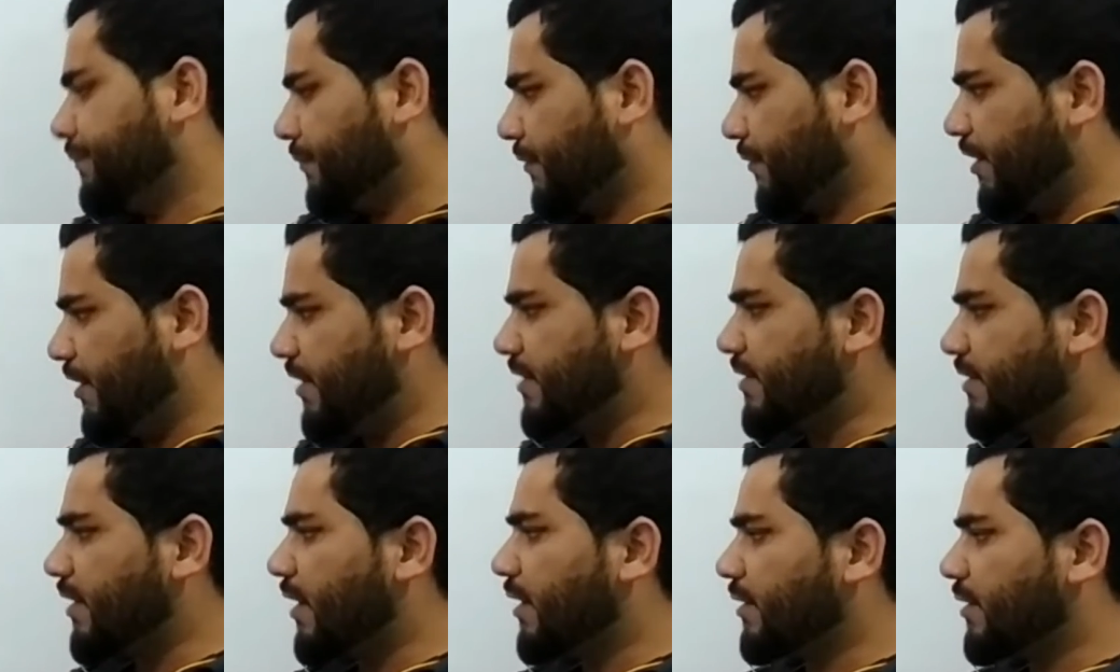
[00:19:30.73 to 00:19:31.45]

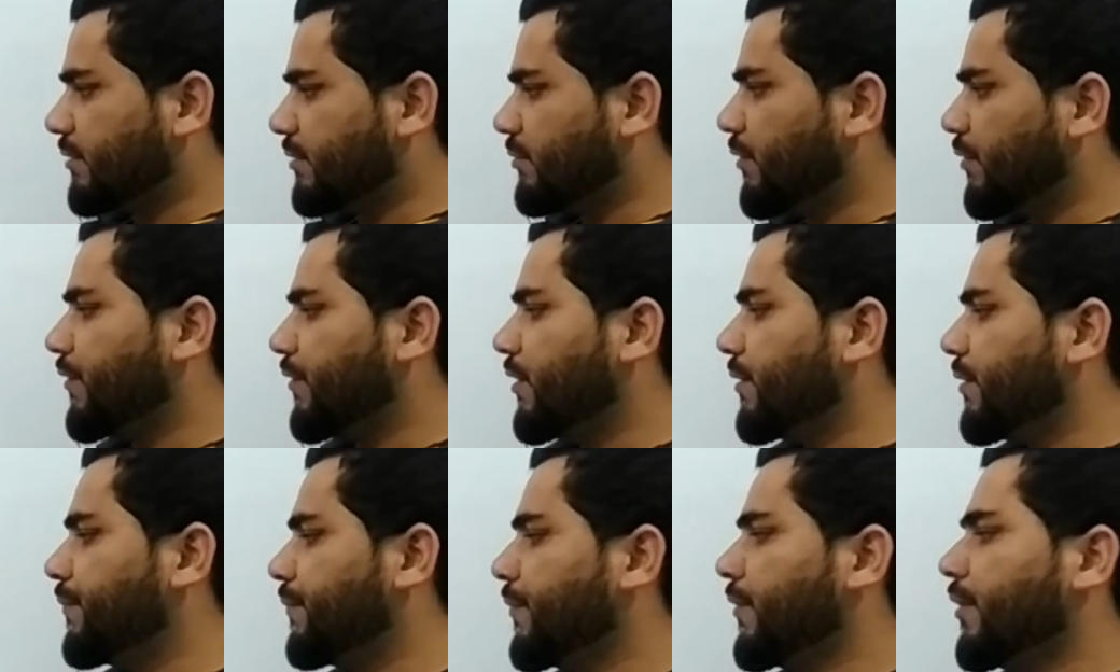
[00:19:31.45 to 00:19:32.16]
these are some of
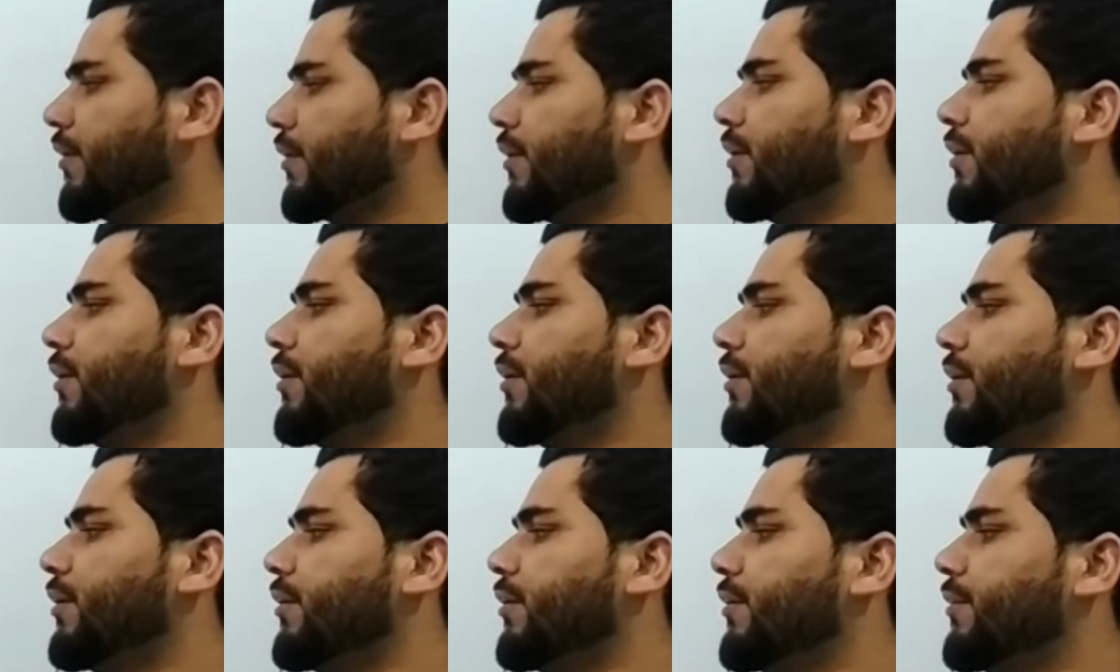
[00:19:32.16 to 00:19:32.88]
the
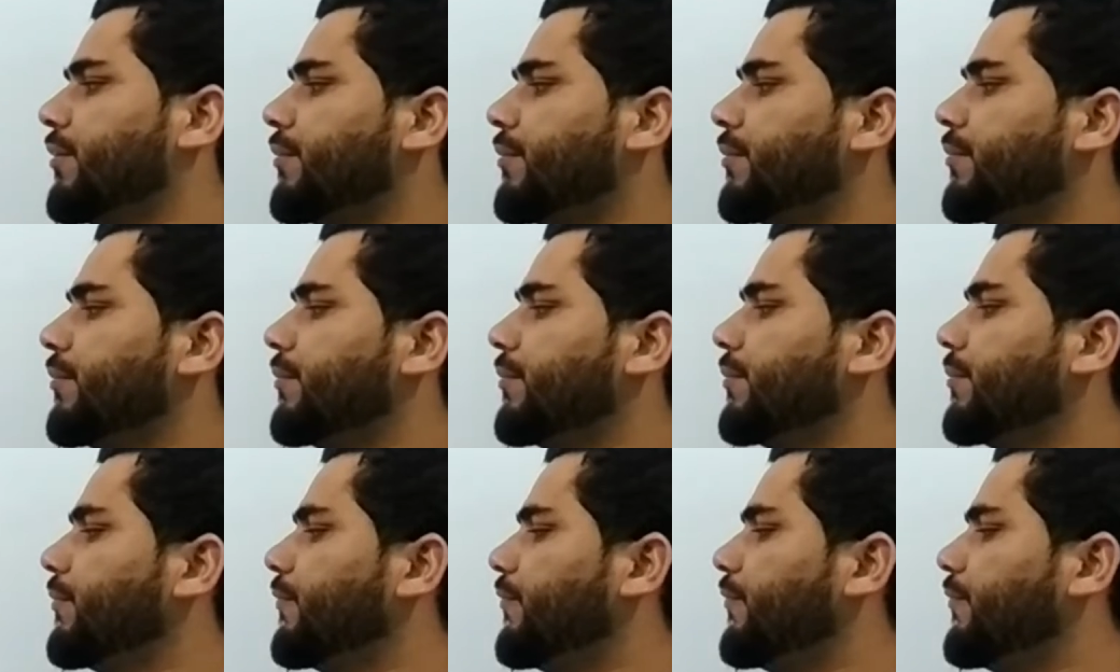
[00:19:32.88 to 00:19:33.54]
uh,